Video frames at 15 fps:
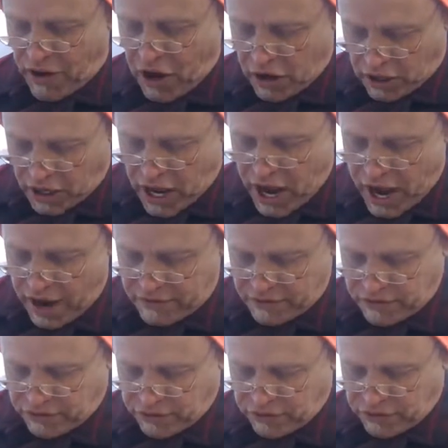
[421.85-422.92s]
our
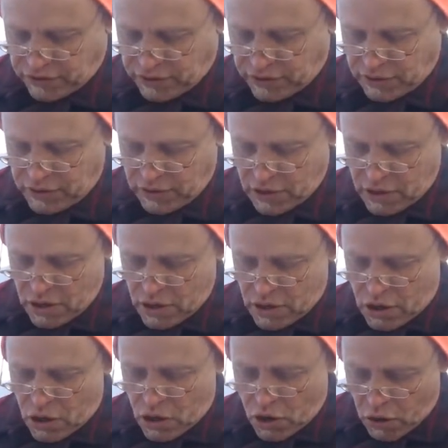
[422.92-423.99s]
lives.
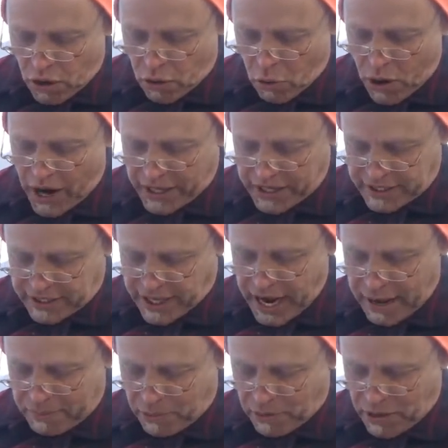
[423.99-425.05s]
Who or what is
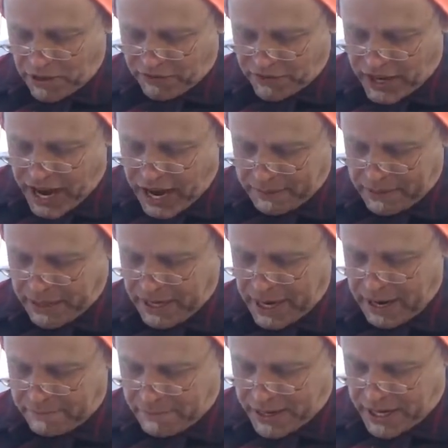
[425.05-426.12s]
capable of naming
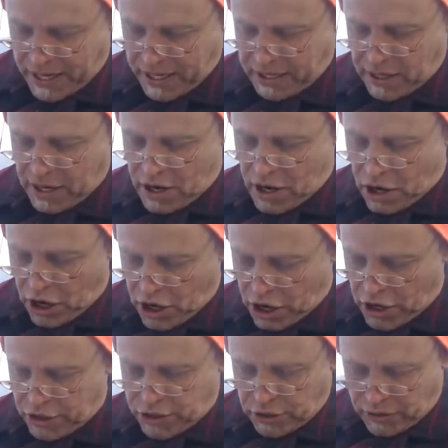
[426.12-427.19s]
and being
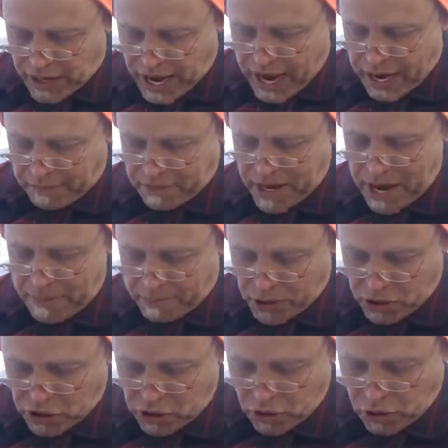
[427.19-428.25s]
heard to name the
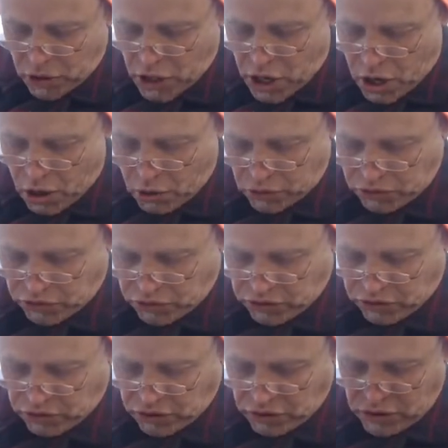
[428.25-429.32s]
Emperor's new
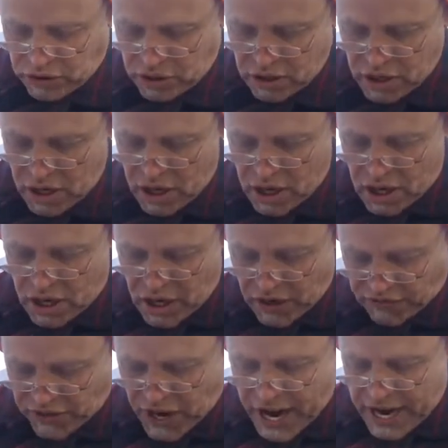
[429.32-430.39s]
clothes?
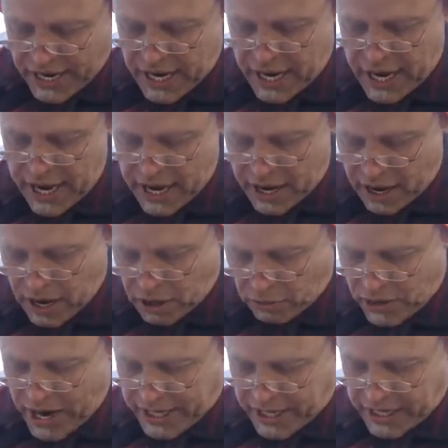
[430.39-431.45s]
If not
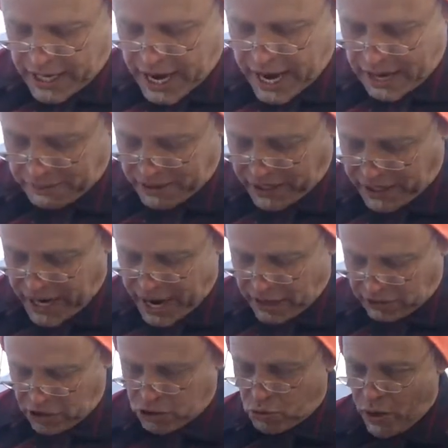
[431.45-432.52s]
already named in
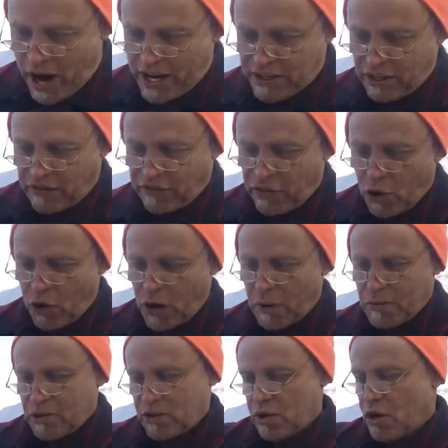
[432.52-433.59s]
countless ways and
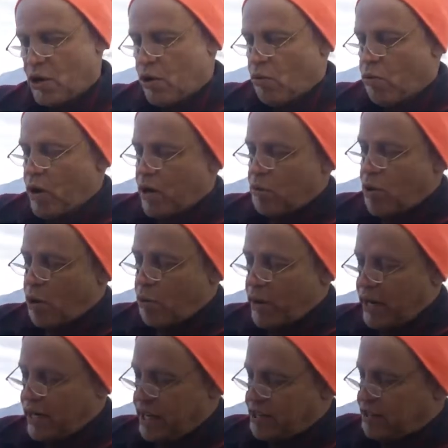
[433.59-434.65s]
forms, when will
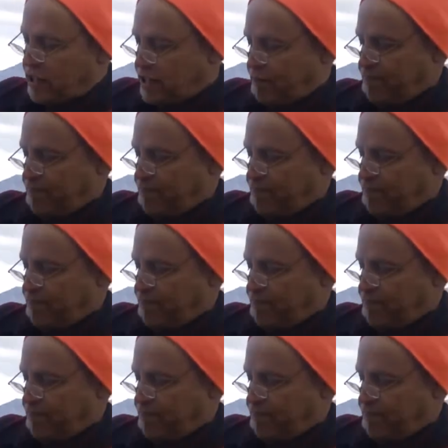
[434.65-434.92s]
we listen